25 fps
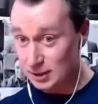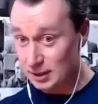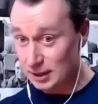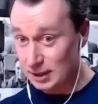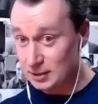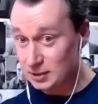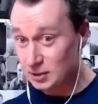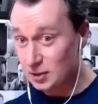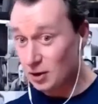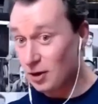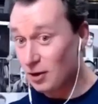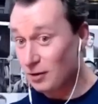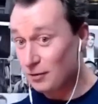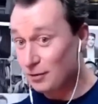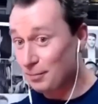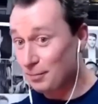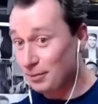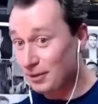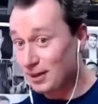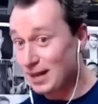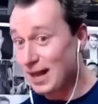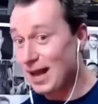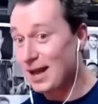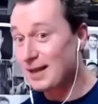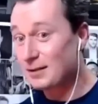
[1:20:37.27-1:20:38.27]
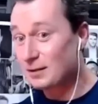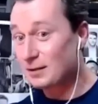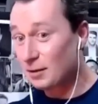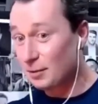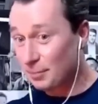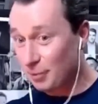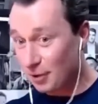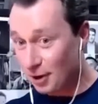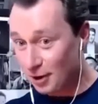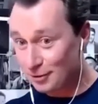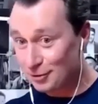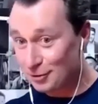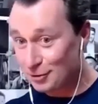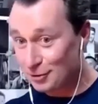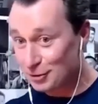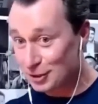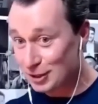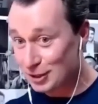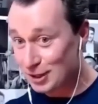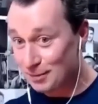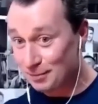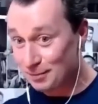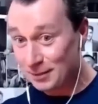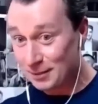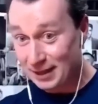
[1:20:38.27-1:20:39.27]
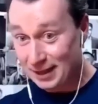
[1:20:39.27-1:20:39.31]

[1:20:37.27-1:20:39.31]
It's called the Platinum Partnership,